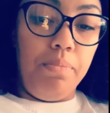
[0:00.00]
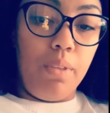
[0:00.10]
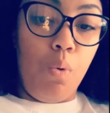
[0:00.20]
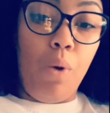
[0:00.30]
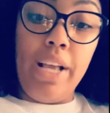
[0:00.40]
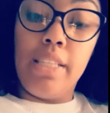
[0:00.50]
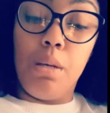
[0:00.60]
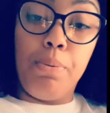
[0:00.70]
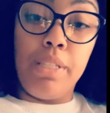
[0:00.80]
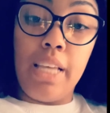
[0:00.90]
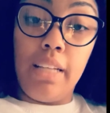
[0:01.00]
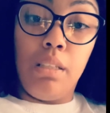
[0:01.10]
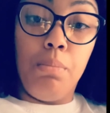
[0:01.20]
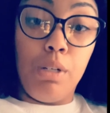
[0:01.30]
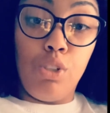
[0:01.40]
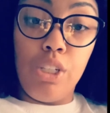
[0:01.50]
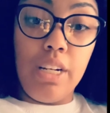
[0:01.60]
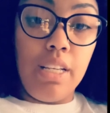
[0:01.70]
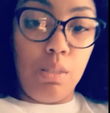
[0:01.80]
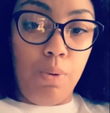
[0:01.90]
ways to protect the merchant
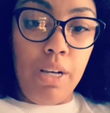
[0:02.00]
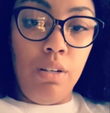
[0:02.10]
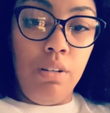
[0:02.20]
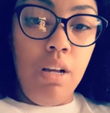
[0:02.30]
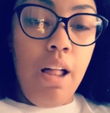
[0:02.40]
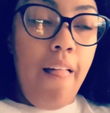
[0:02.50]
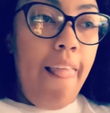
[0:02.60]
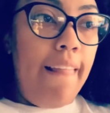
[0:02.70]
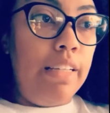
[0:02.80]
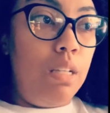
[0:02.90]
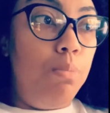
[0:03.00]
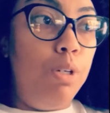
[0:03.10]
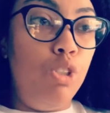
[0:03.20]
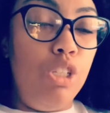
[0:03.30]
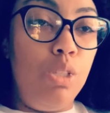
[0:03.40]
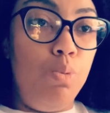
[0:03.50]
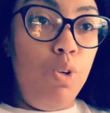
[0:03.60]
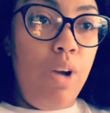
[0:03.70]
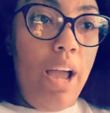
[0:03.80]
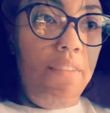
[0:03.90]
as well. So merchants
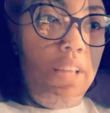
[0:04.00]
will have the